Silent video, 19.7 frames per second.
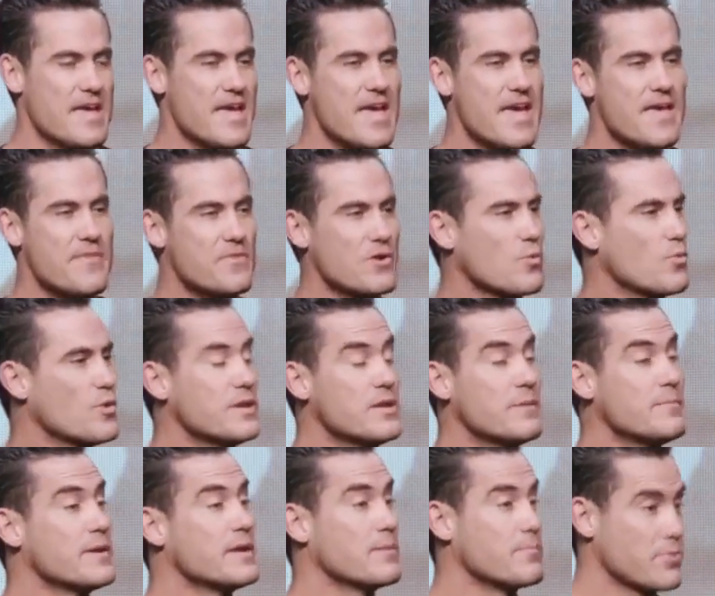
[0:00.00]
And there wouldn't have
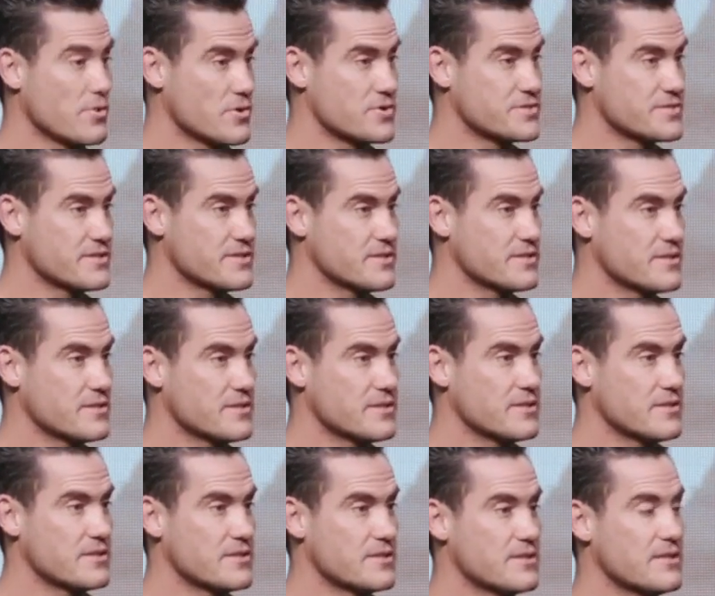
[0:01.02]
been a person
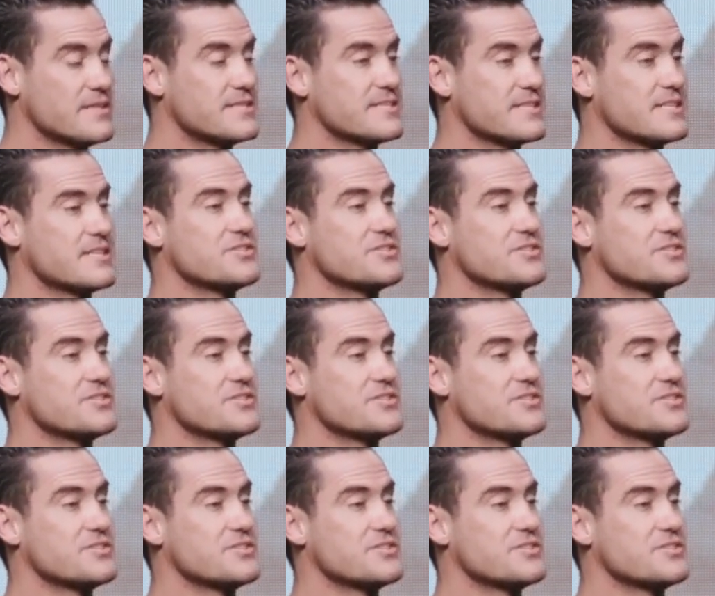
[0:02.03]
listening to